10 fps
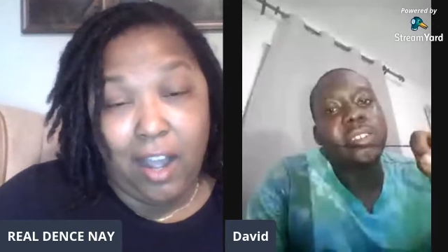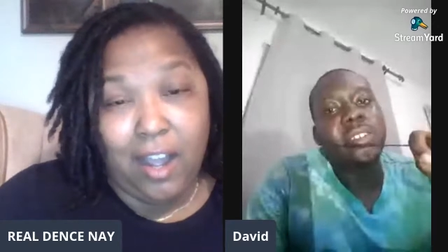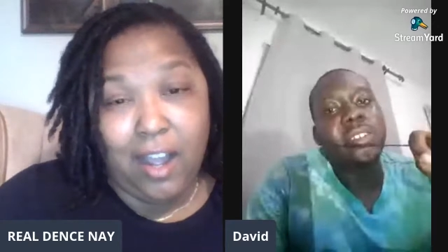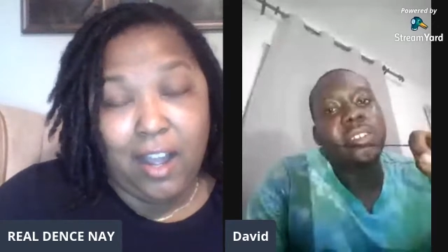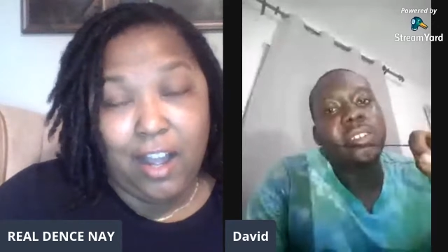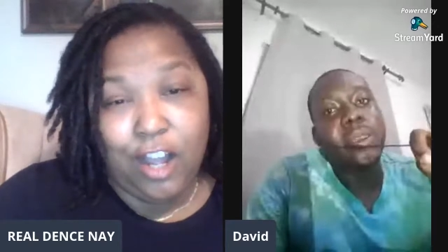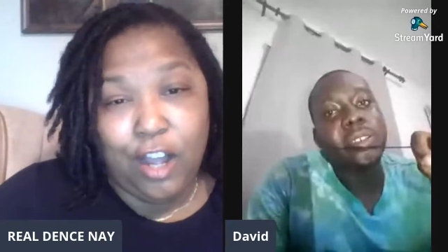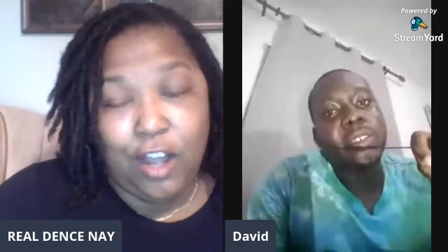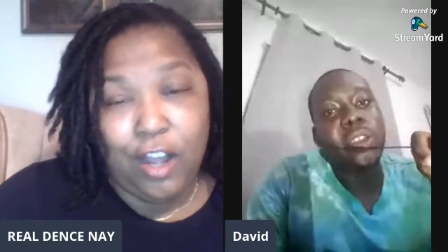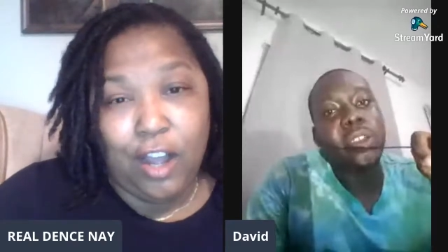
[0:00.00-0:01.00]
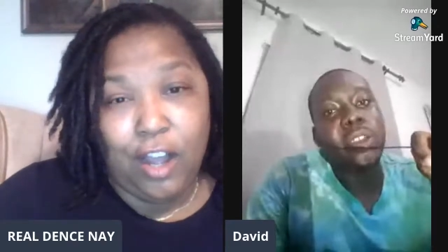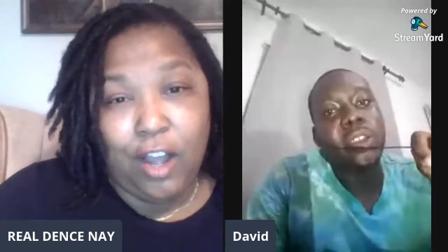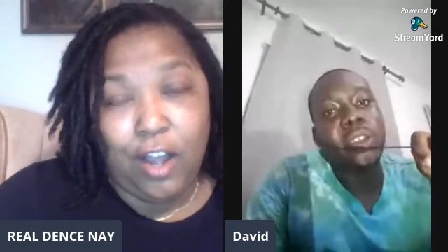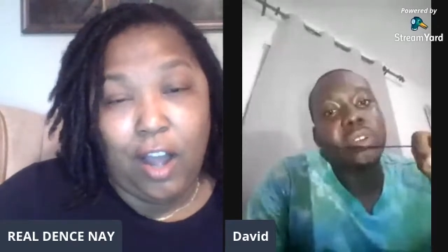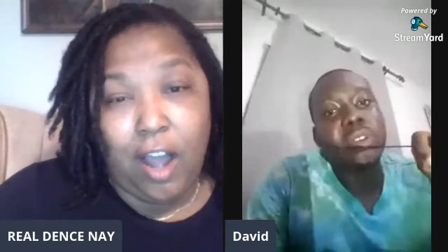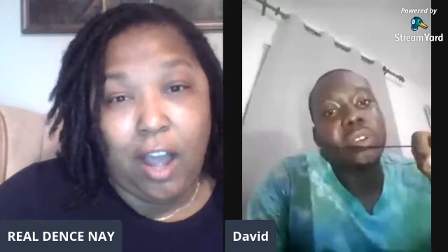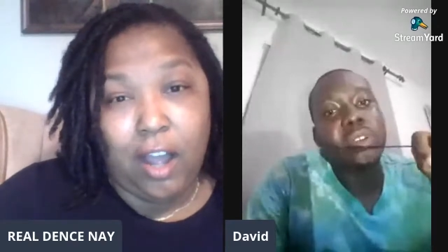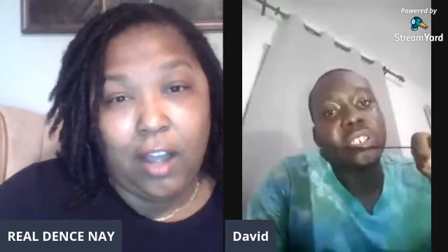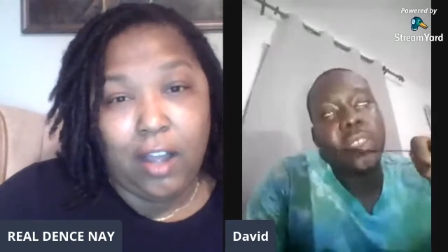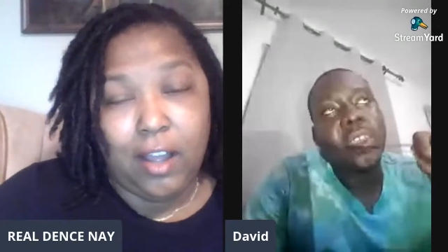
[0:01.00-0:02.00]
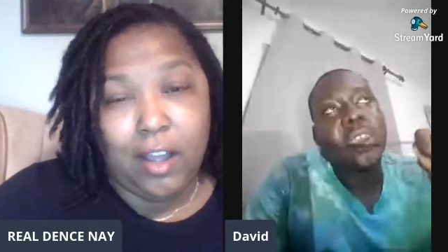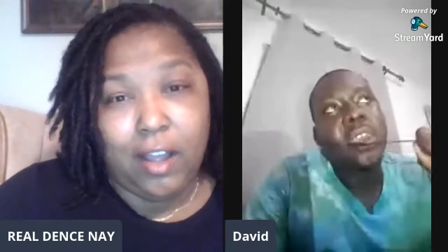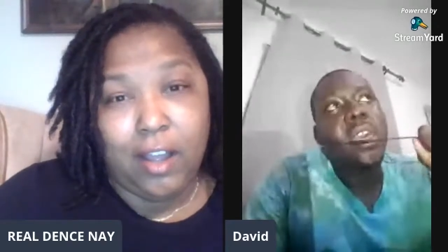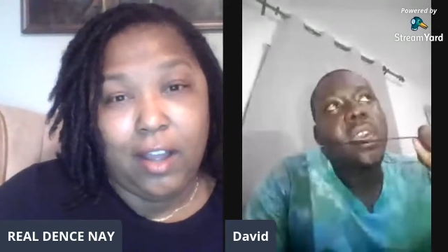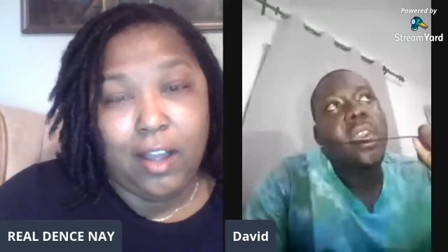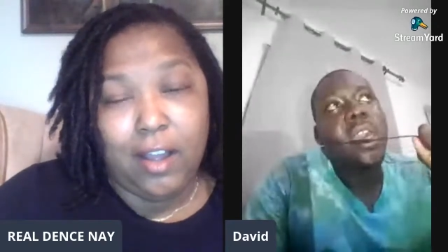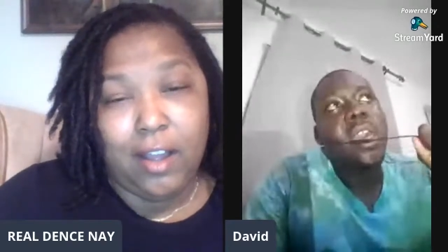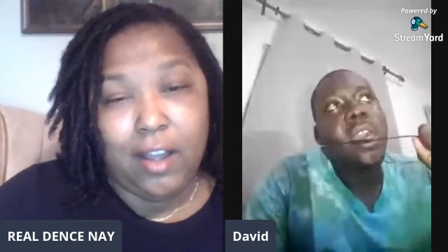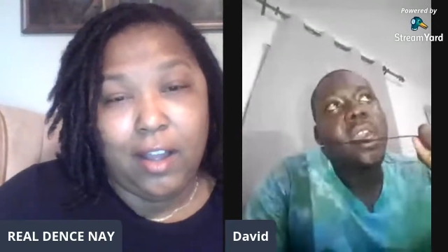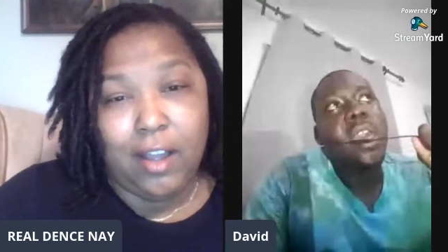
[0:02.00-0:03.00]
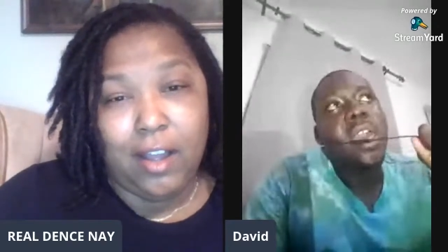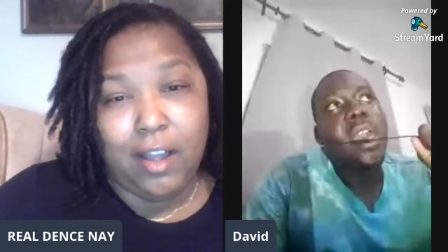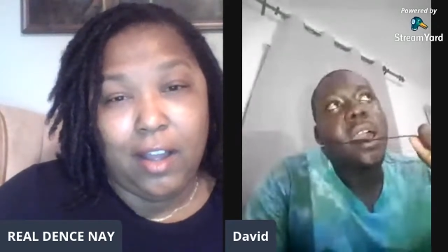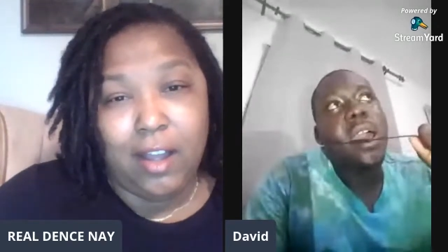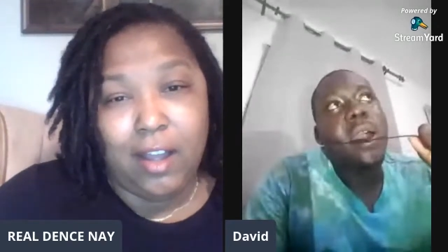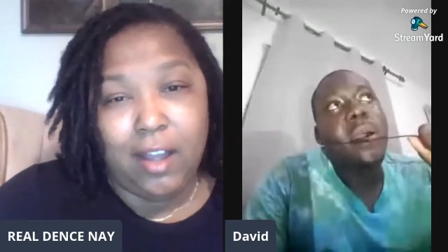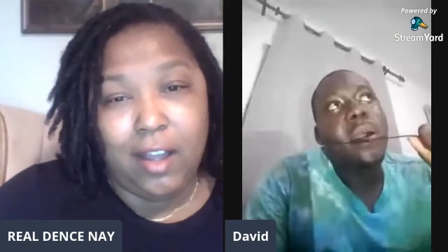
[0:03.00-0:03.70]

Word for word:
Speaker 1: Yeah, and every tribe has their personal language they speak.